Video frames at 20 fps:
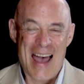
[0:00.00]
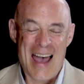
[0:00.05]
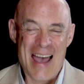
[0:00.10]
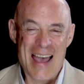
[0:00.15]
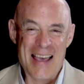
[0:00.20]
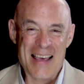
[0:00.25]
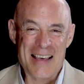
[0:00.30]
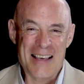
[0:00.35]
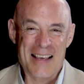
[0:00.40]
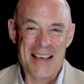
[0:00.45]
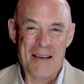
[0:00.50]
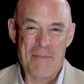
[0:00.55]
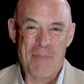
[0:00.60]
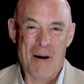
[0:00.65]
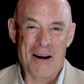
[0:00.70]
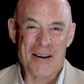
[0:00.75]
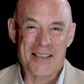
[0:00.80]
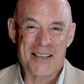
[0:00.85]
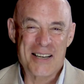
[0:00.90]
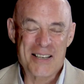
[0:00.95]
A
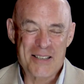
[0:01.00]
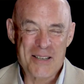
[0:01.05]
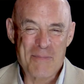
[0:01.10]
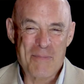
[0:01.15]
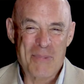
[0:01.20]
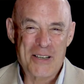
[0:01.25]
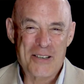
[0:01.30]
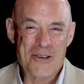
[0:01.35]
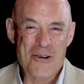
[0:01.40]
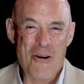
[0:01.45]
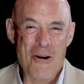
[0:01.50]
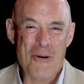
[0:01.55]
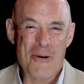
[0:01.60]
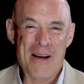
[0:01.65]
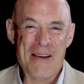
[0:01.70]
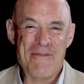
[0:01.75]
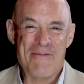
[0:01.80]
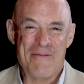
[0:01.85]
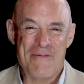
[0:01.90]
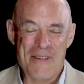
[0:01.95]

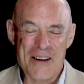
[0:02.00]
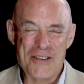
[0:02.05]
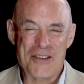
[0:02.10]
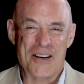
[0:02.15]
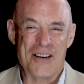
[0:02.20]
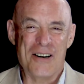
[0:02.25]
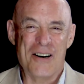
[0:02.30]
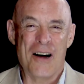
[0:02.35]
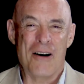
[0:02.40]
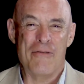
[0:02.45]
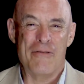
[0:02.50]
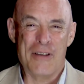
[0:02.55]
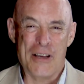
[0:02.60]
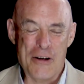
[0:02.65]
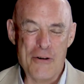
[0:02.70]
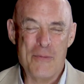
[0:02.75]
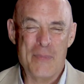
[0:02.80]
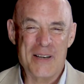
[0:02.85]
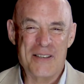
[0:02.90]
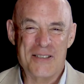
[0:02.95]
Participatory Vision of
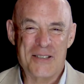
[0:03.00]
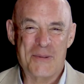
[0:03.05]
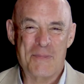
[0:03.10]
Human